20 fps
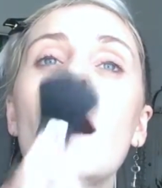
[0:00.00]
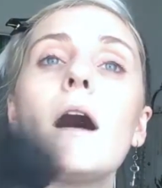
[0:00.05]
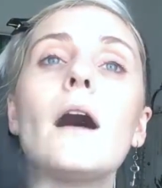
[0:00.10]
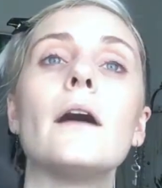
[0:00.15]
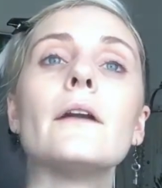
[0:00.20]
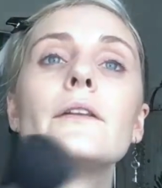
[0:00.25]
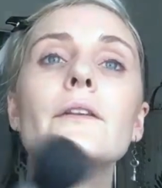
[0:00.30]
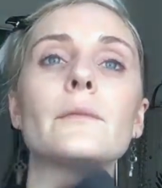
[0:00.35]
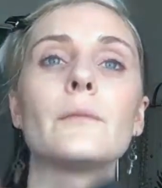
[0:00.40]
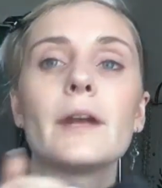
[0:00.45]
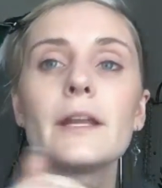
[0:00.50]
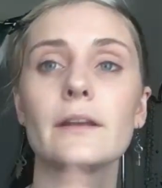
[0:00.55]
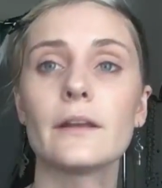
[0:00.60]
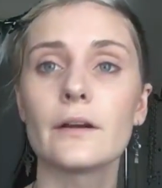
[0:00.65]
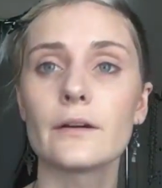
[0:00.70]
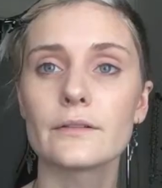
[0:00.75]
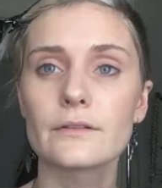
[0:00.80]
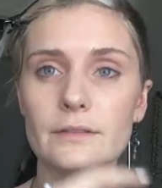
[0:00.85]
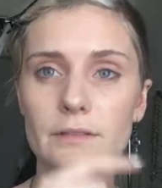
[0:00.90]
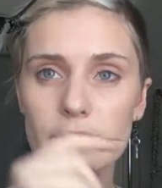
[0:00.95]
under my
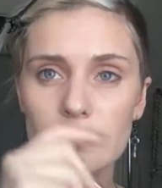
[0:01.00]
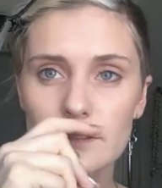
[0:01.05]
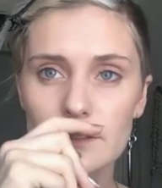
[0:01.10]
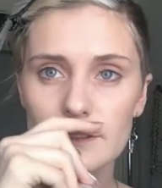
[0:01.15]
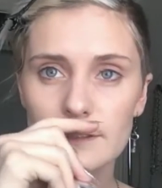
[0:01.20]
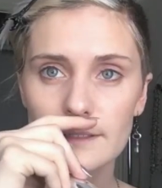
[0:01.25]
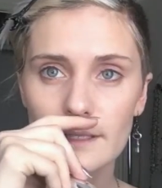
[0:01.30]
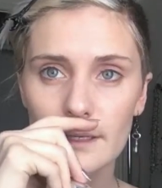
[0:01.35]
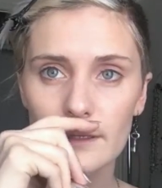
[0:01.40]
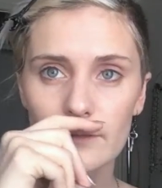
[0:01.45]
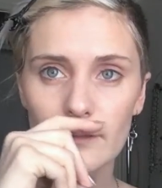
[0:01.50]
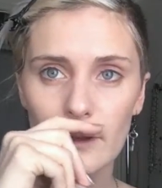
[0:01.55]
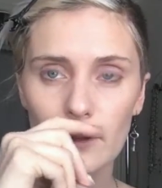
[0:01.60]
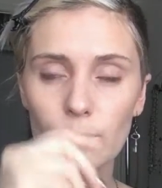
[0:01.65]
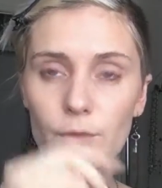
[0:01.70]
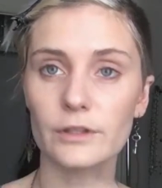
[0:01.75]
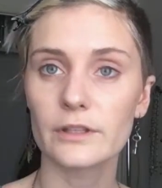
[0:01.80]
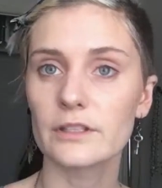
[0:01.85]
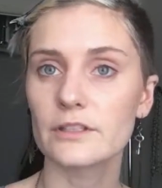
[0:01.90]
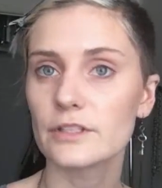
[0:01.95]
nose to just kind of
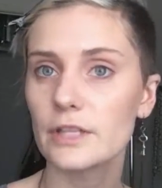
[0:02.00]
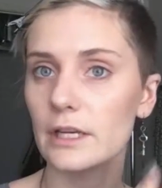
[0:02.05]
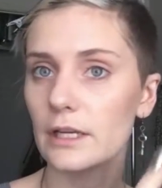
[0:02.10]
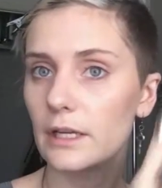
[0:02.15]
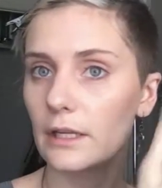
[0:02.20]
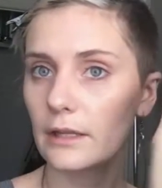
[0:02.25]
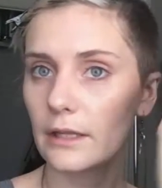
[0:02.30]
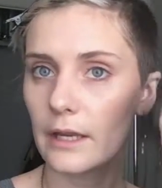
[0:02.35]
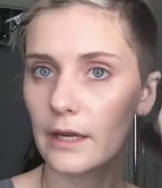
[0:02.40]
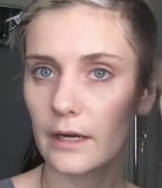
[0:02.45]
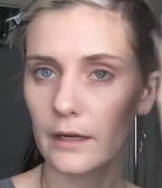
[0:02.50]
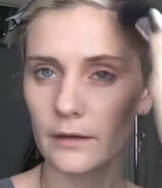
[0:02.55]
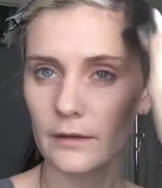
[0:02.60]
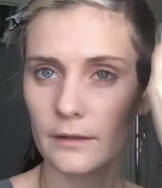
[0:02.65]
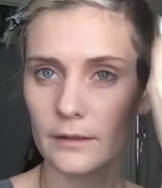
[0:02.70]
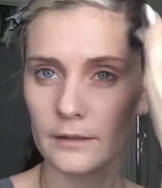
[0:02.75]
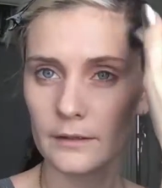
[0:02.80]
help with the shading there.